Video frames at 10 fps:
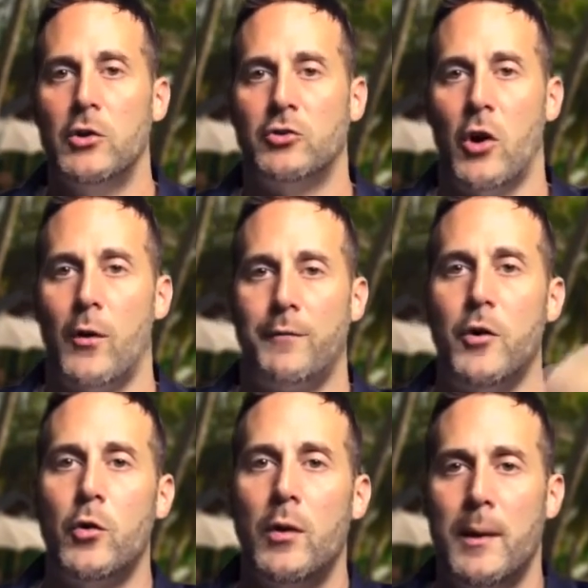So if
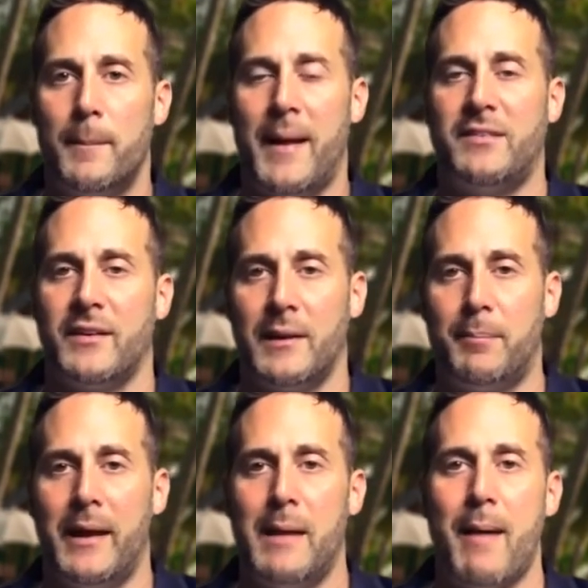you basically
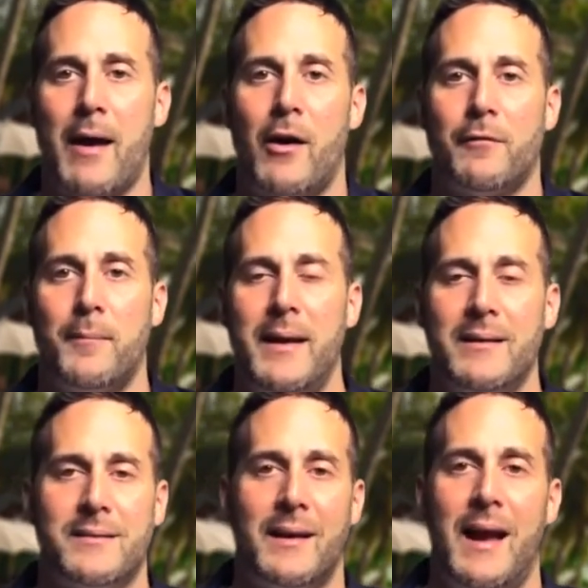piggyback off of me
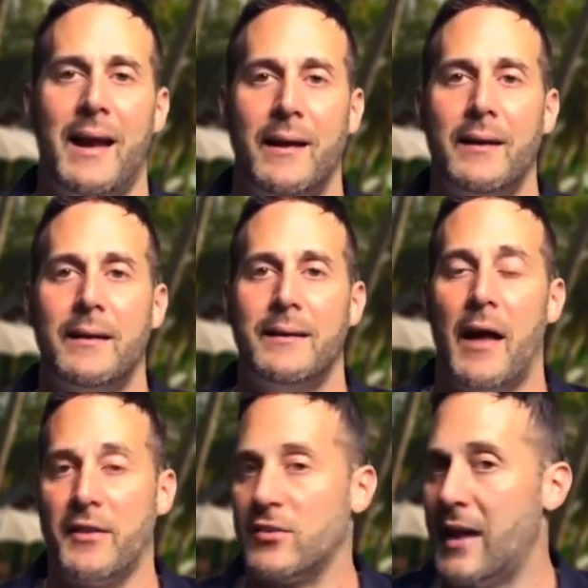and say, hey,
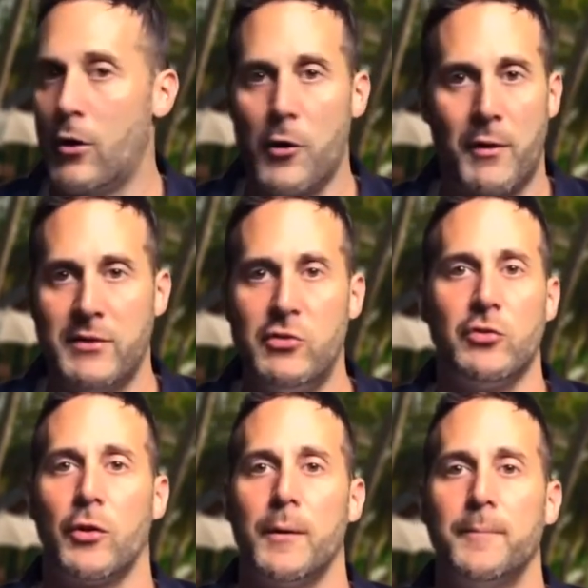now this is not an authorized
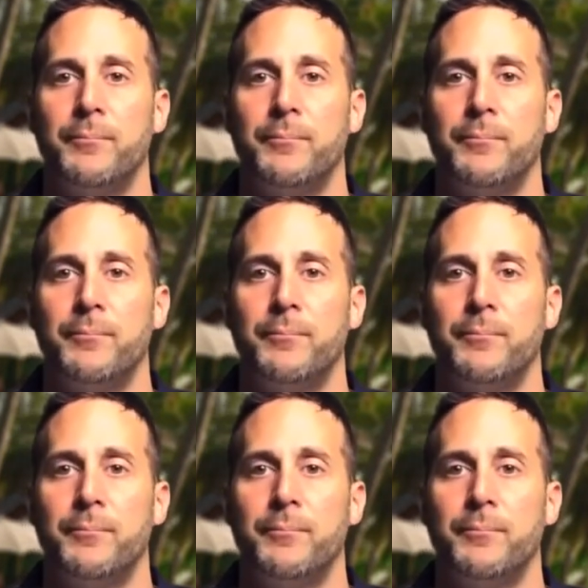user.